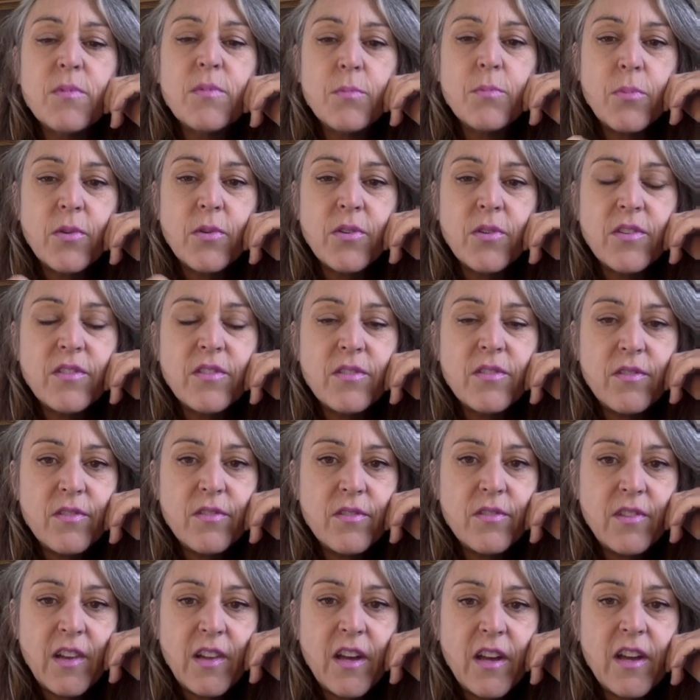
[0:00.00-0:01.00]
important
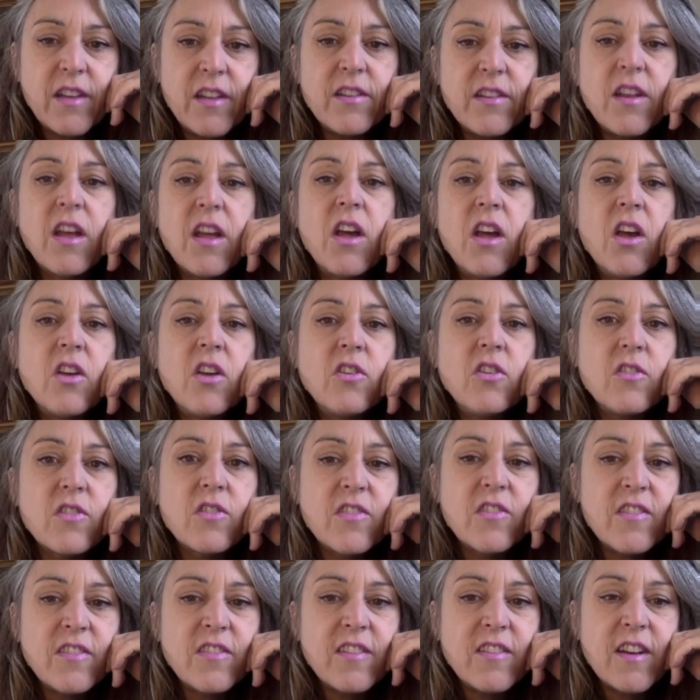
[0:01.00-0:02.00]
line, your
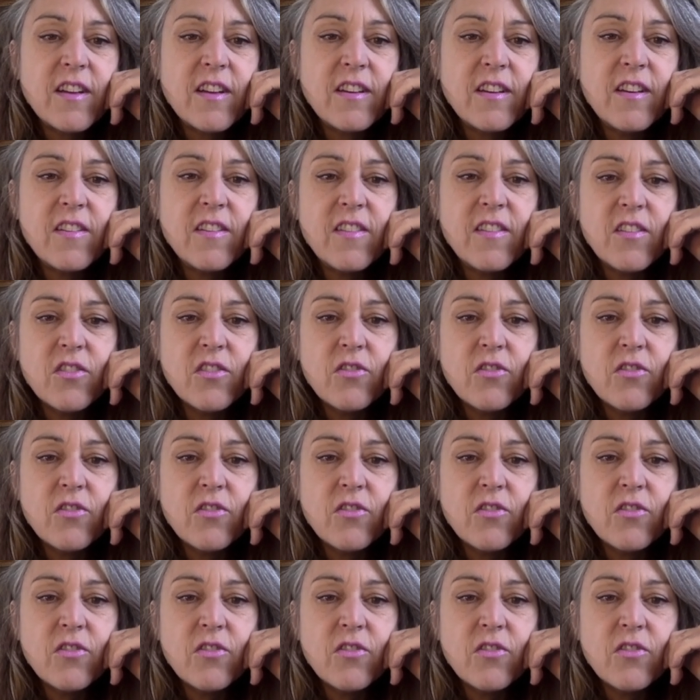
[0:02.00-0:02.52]
stuckness